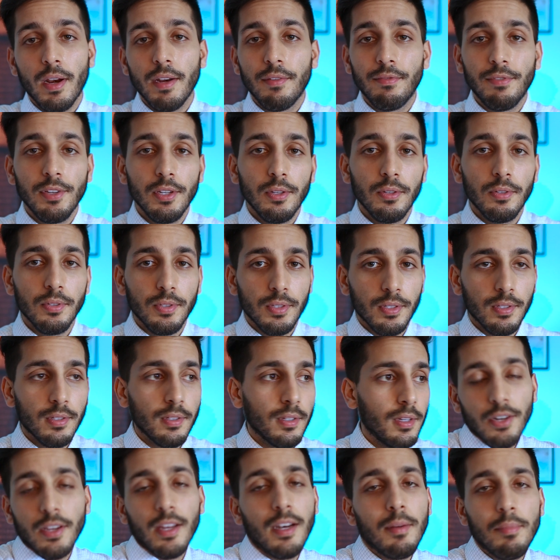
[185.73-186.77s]
Great views.
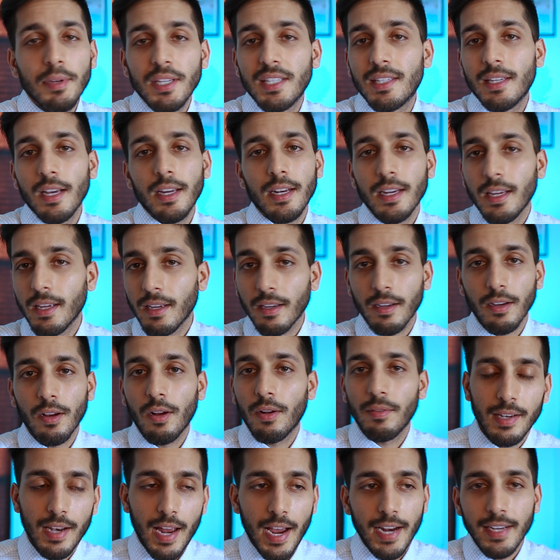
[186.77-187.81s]
You're gonna be studying
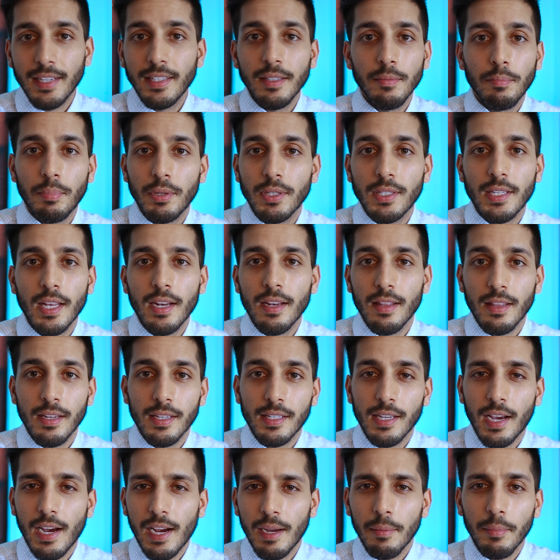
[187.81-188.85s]
90% of the
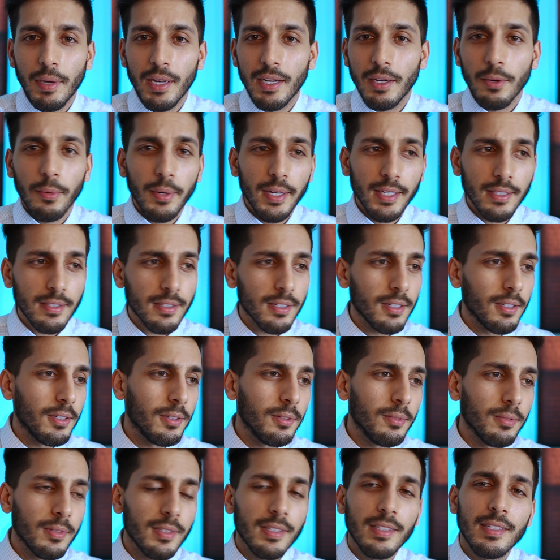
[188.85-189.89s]
time anyway,
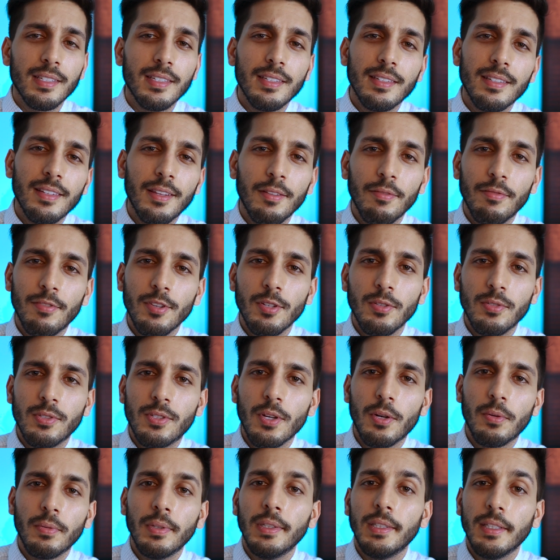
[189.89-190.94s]
so views
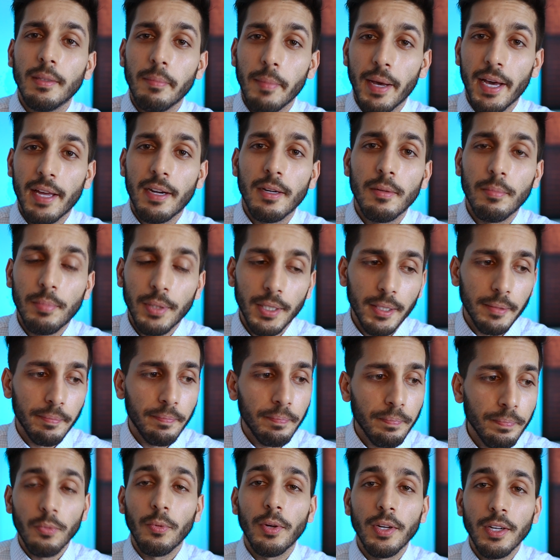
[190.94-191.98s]
don't really matter, but
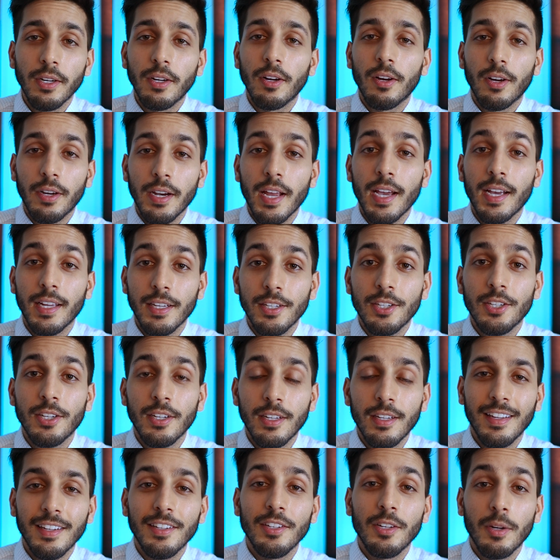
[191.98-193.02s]
when you're on edge
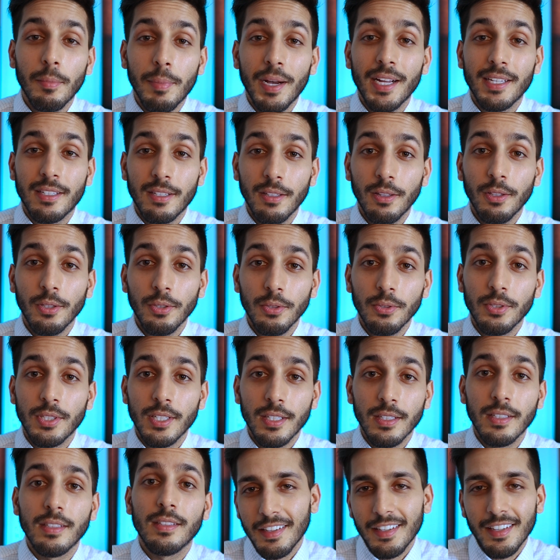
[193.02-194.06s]
and you're about to lose
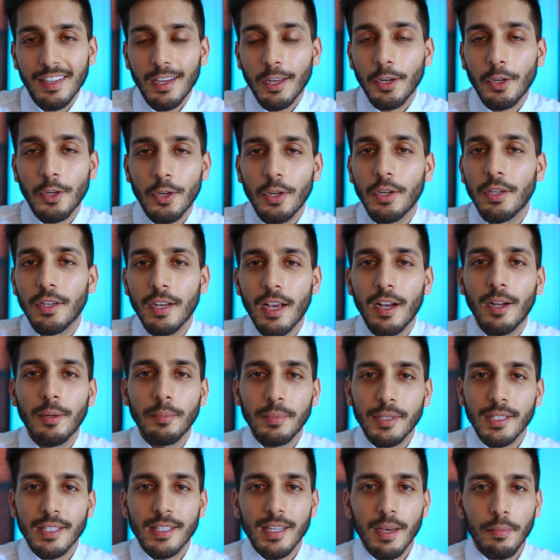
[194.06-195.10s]
it, it could
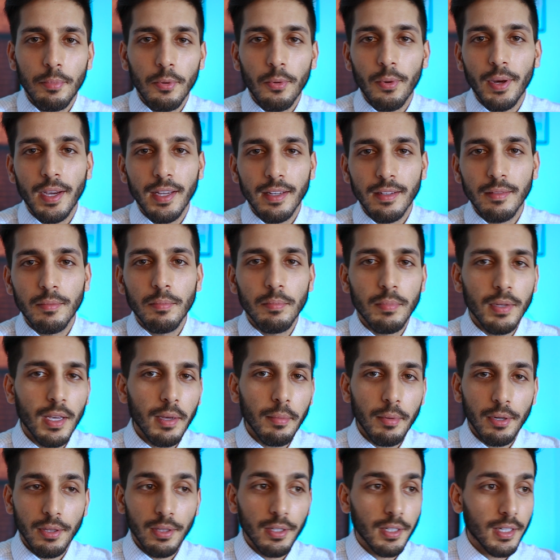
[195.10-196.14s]
help to step away and be
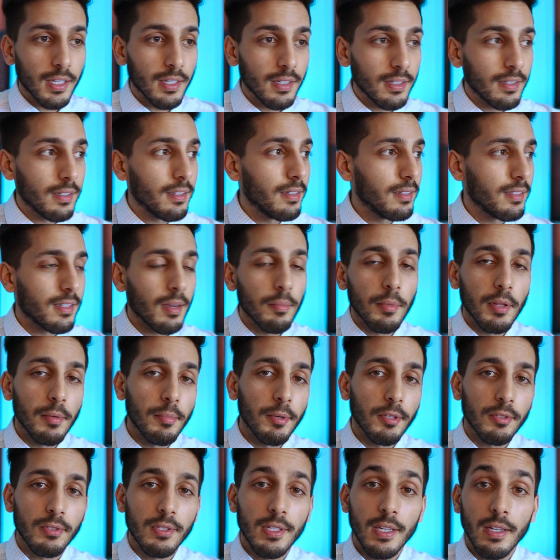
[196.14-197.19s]
able to look at some of the
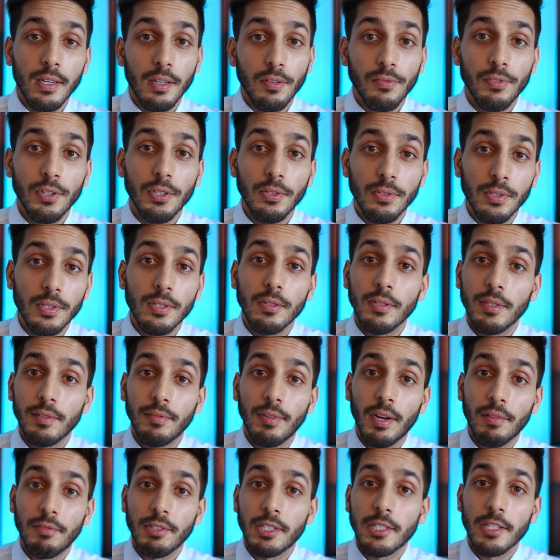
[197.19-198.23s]
most scenic views
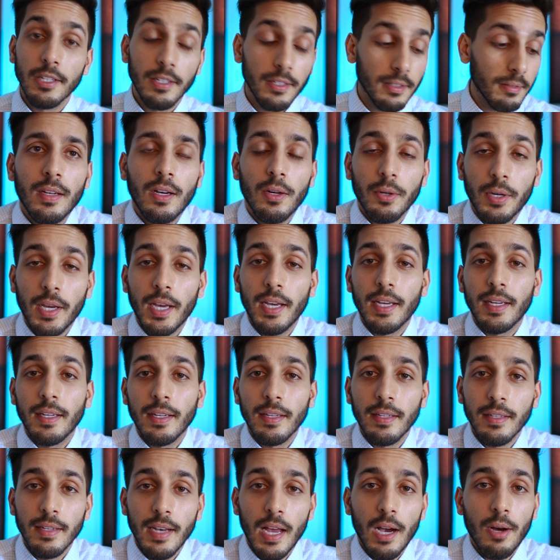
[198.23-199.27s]
you've ever seen.
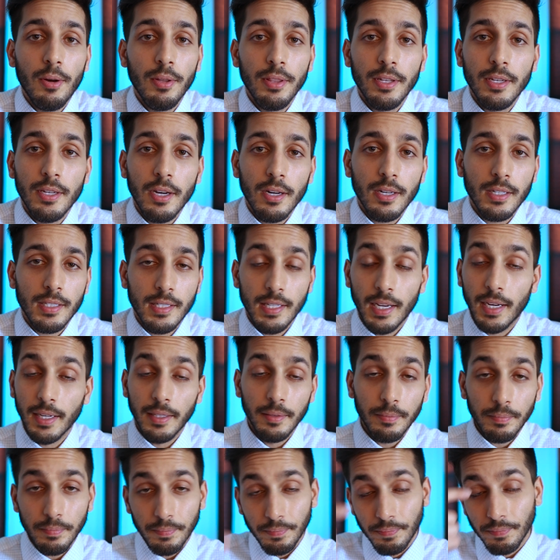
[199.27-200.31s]
Okay, now on the dark
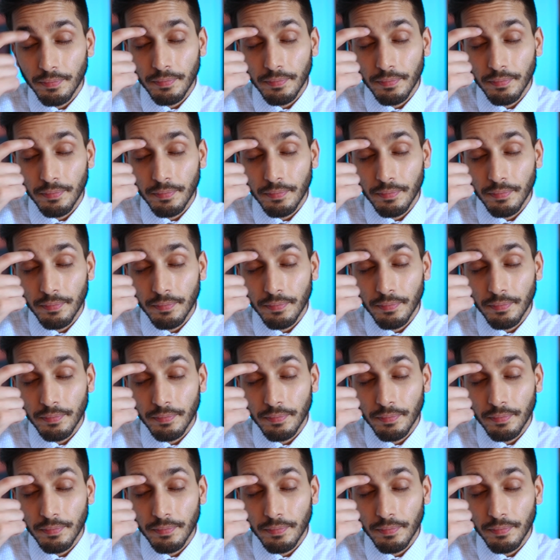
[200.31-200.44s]
side.